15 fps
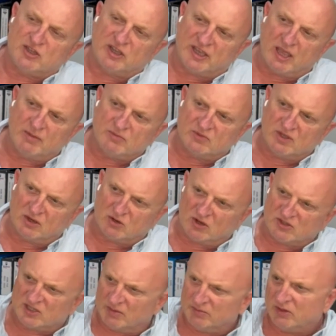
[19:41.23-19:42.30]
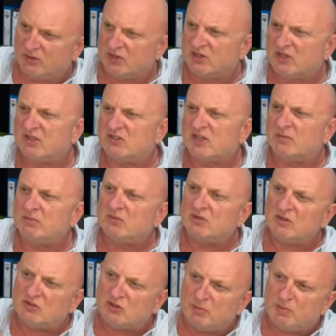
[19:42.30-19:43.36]
I came across some
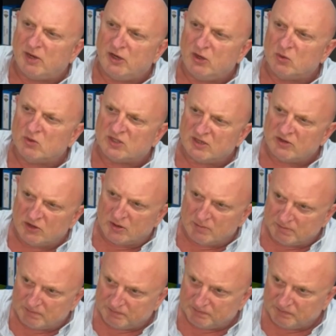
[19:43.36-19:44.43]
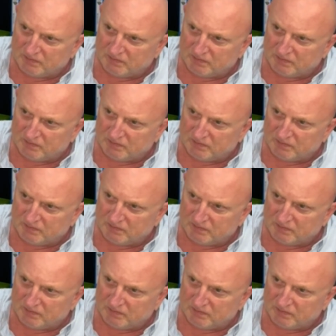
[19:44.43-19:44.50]
triple U syndrome.